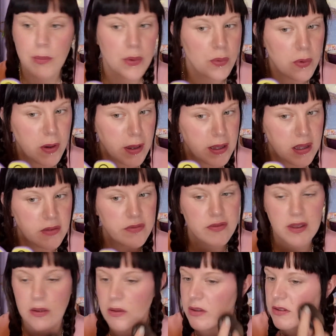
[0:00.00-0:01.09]
But what I have
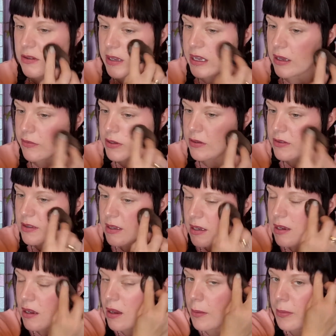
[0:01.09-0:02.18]
found, because I have used
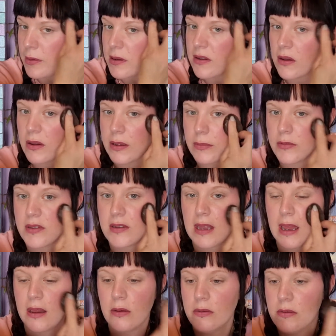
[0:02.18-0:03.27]
it a couple of times
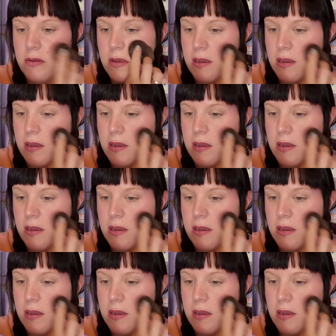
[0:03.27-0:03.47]
now,